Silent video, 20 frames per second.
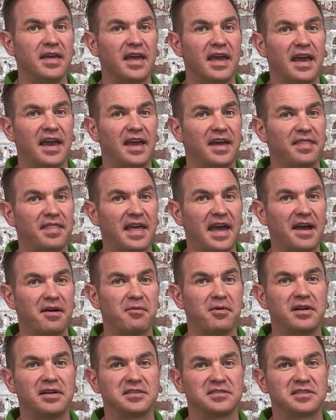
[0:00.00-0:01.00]
And that
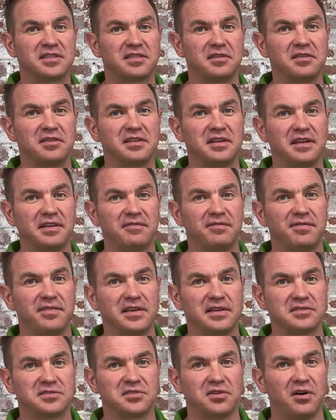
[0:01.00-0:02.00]
one is 13
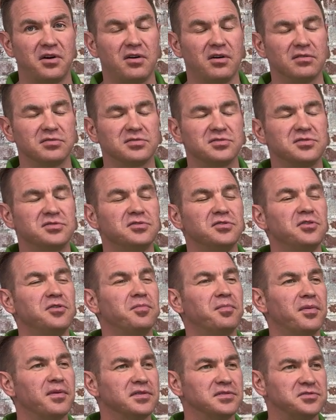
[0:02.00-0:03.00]
feet tall,
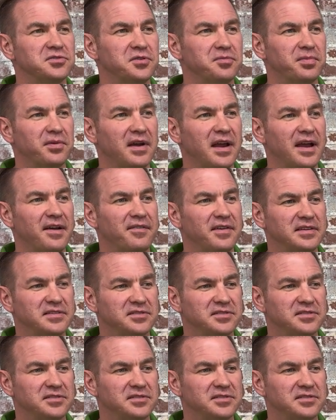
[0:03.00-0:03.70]
super, super heavy.